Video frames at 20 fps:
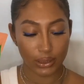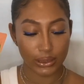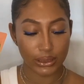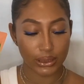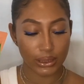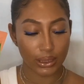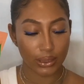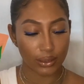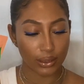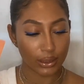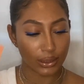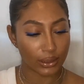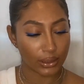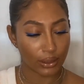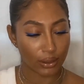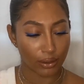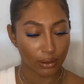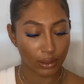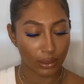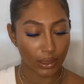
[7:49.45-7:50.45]
skin
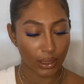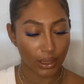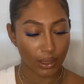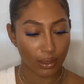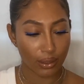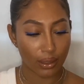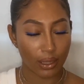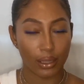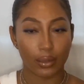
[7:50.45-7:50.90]
clearing,